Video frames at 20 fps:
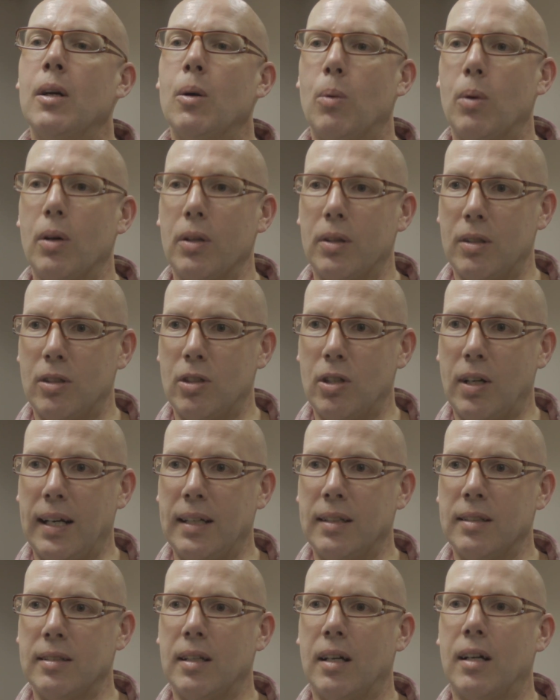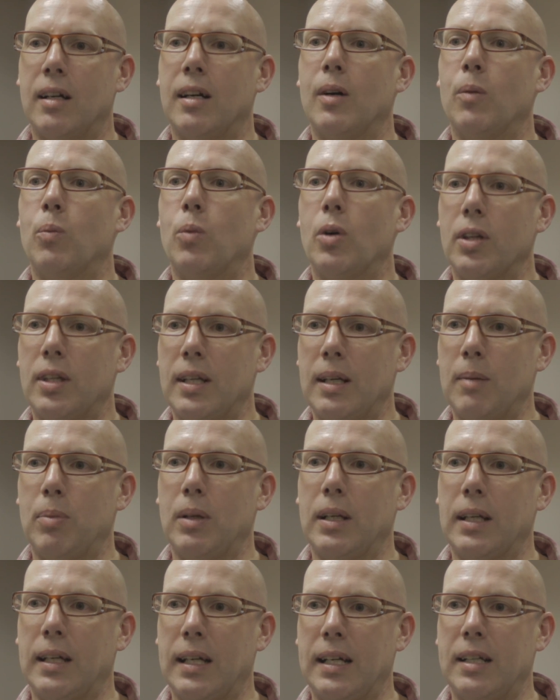what the trends are and what the
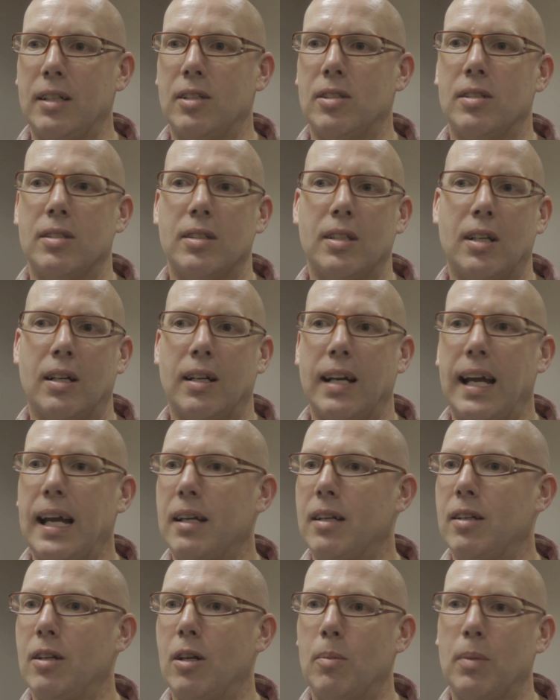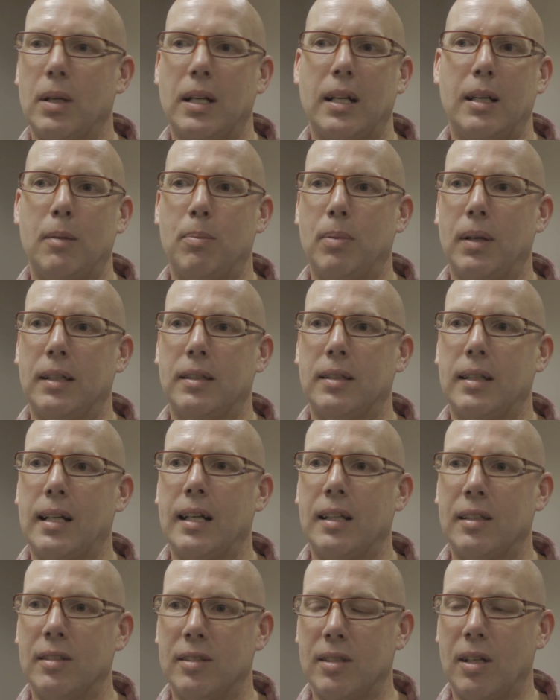implications are economically,
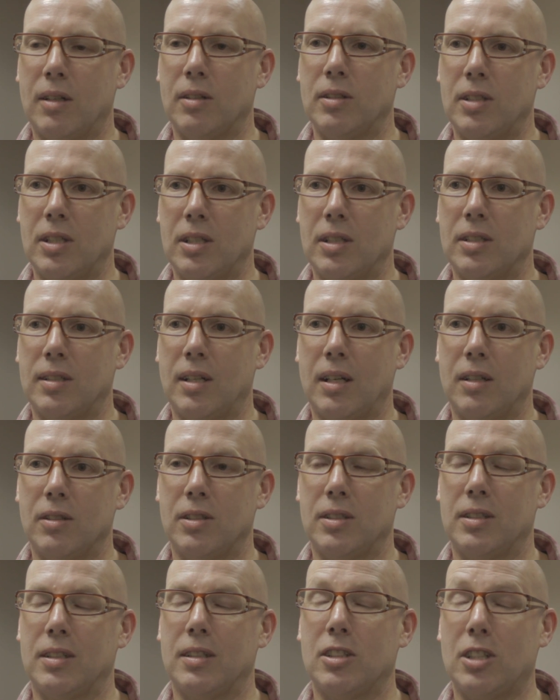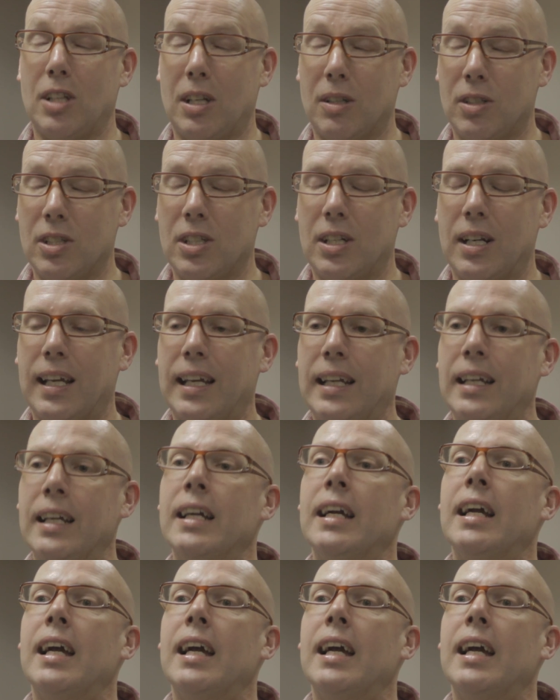politically and socially,